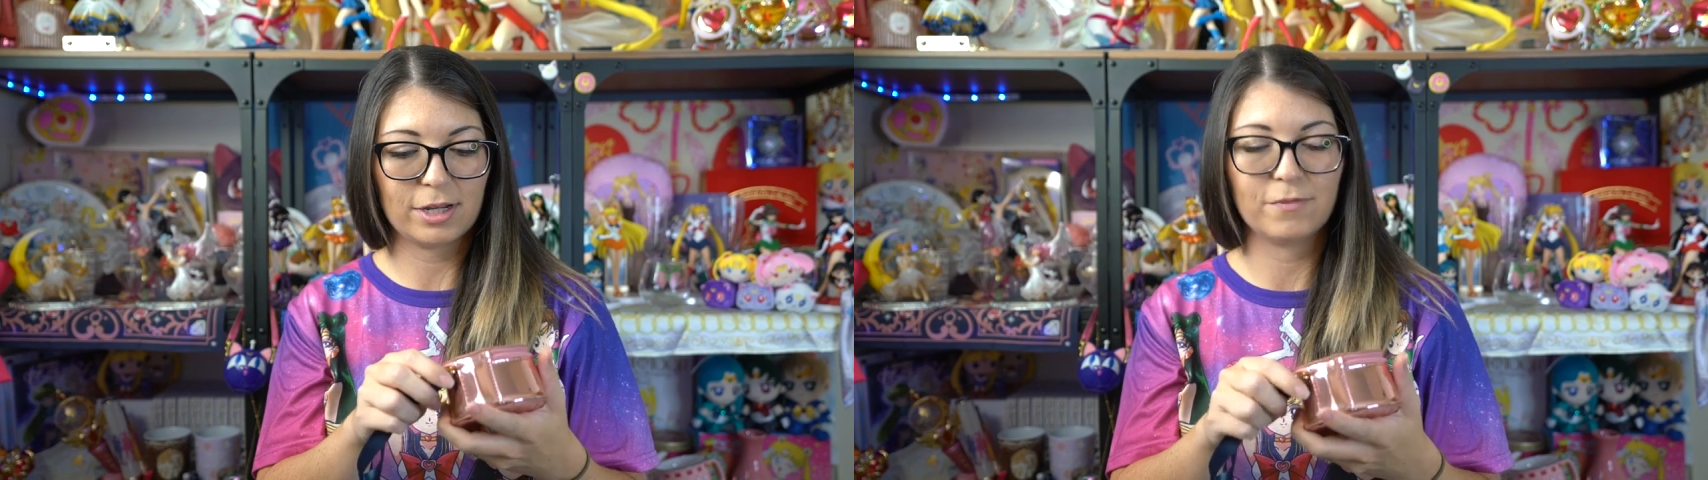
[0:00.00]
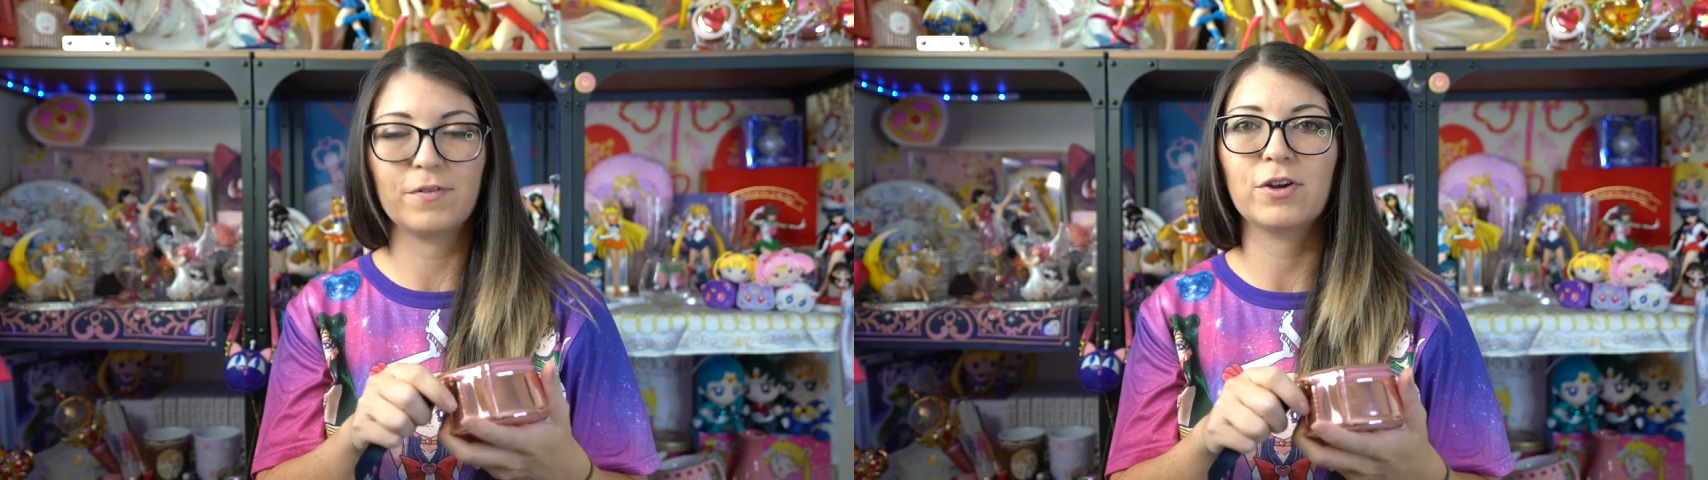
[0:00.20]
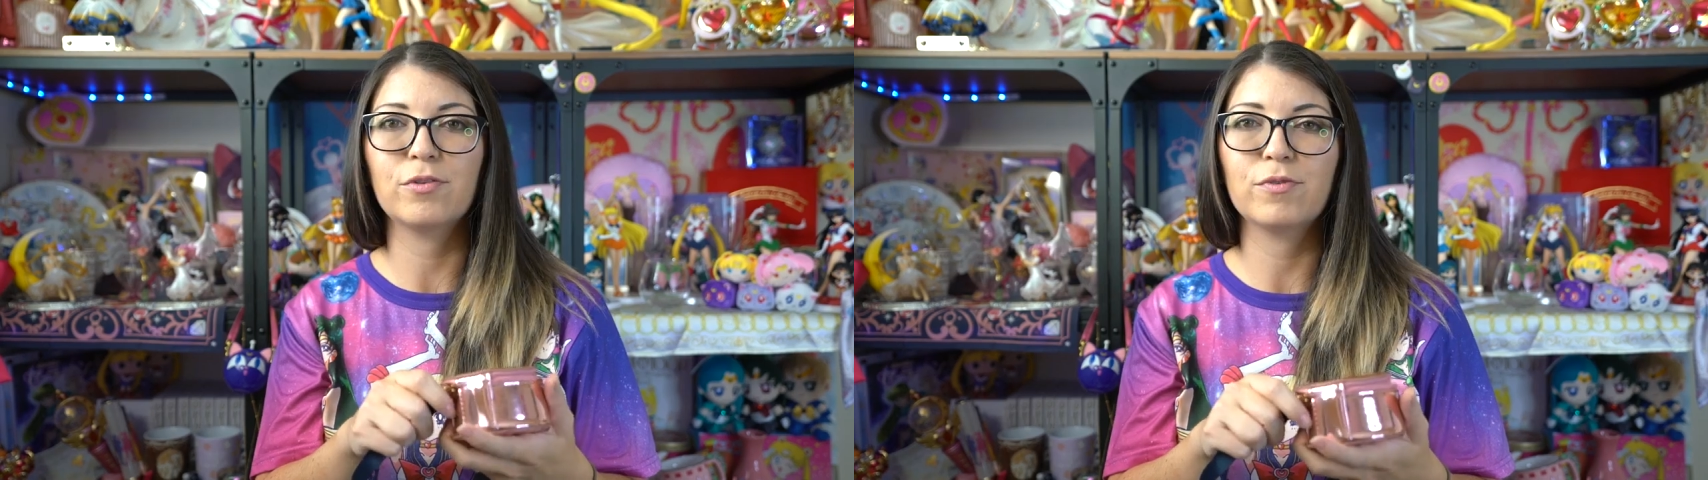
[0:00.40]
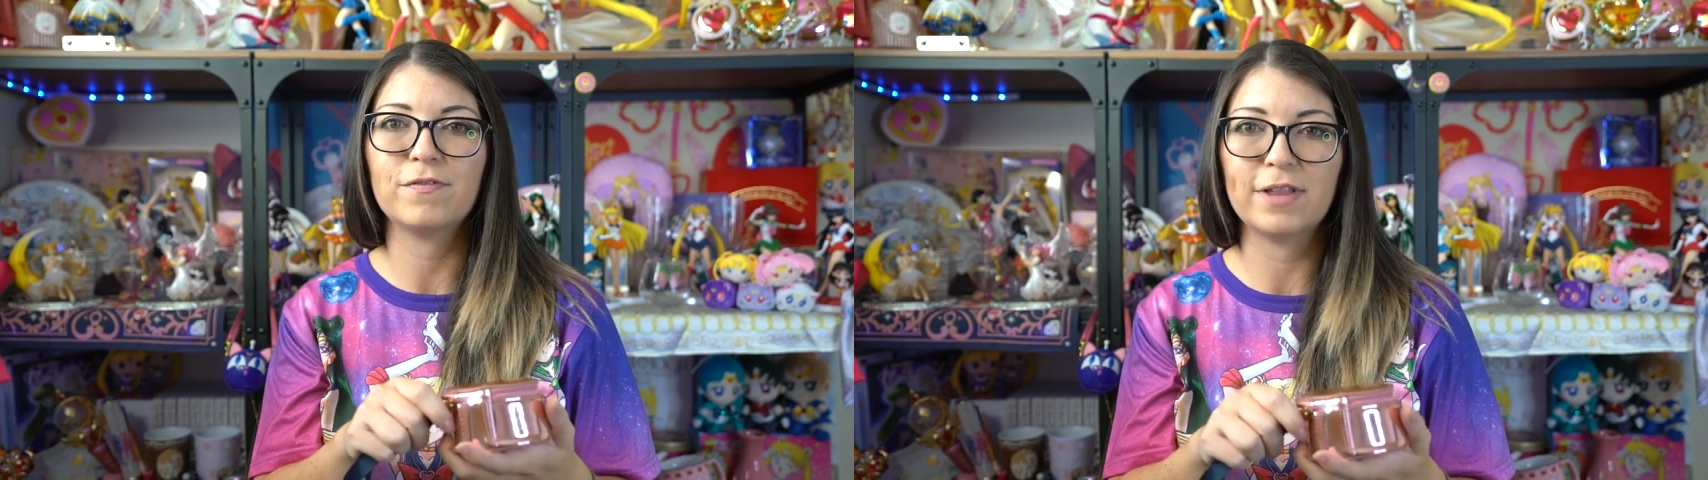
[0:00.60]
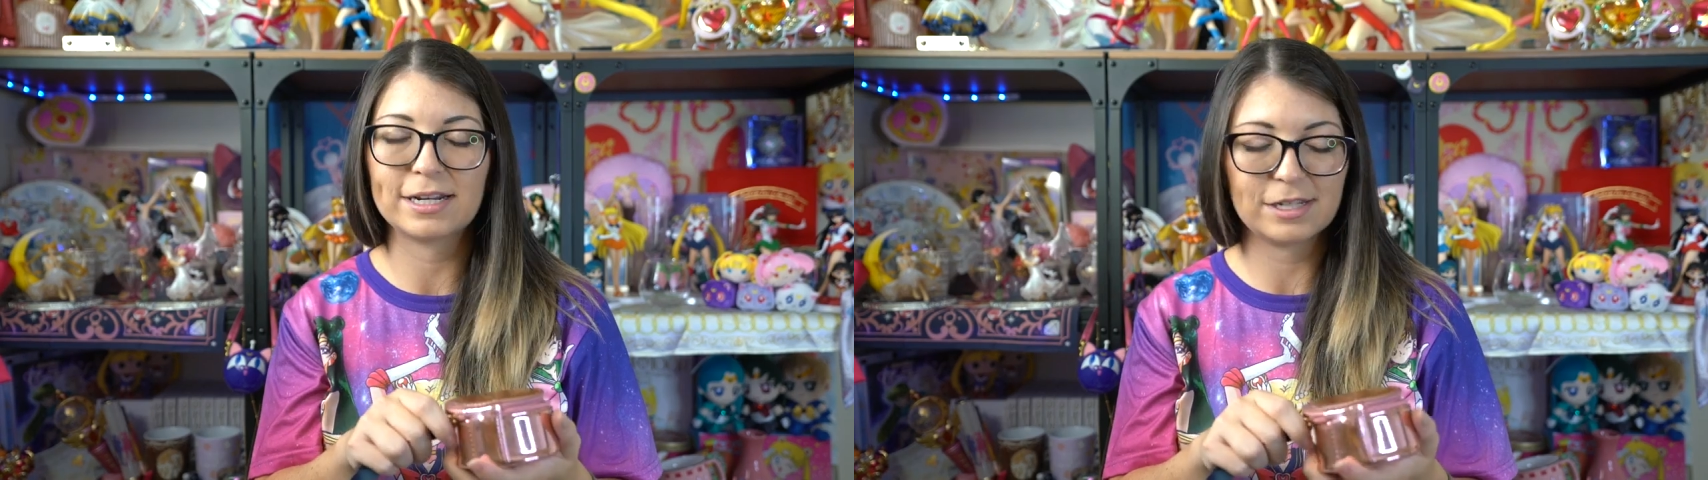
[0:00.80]
and very
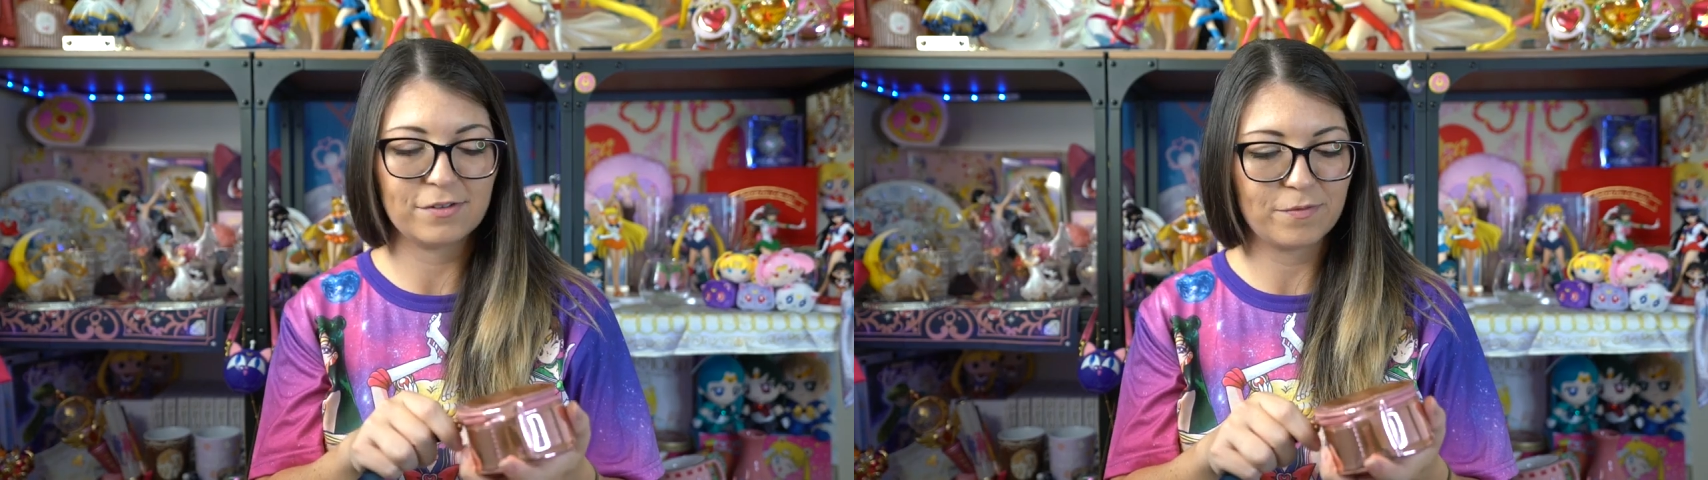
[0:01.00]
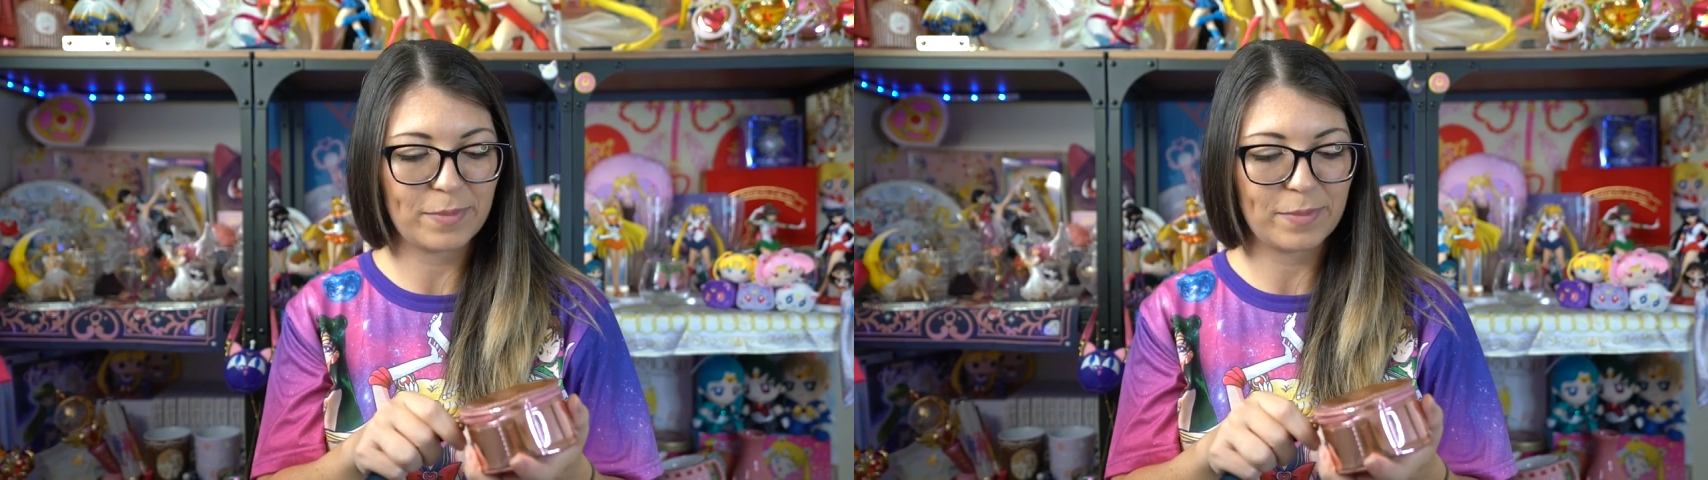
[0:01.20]
reflective